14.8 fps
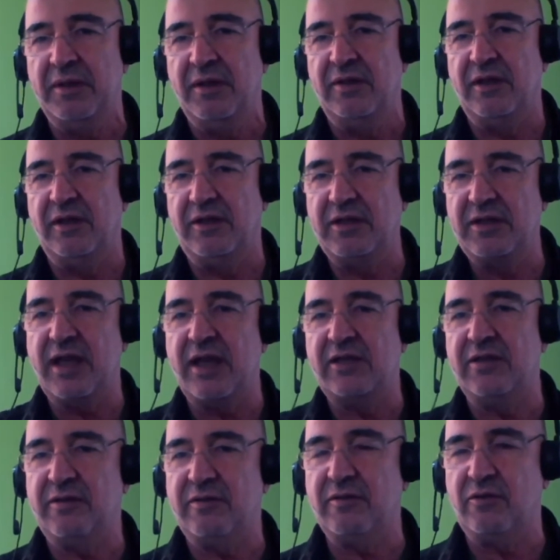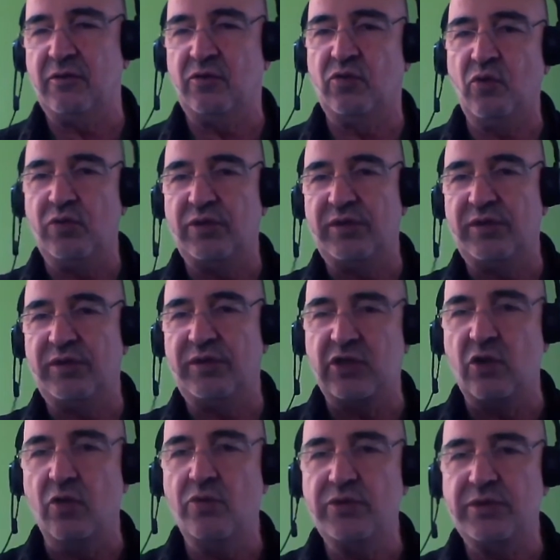They decided, the two
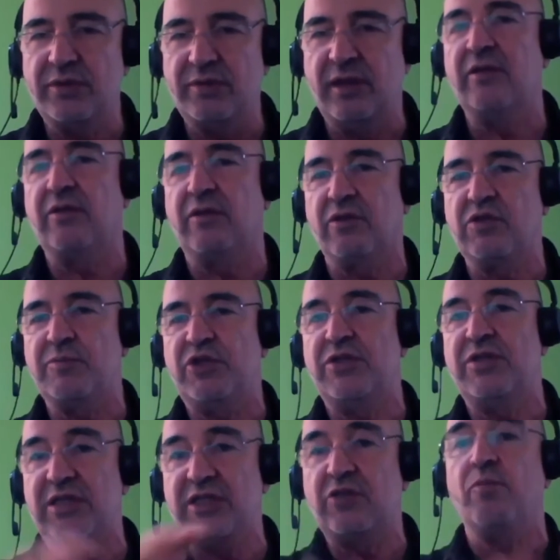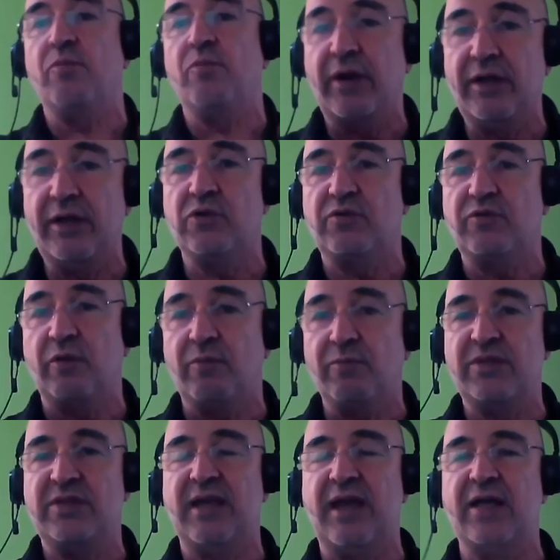TSOs and transmission system operators from both
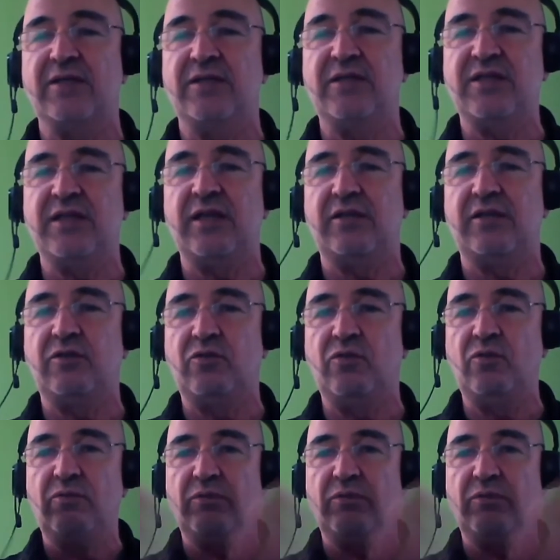sides decided to,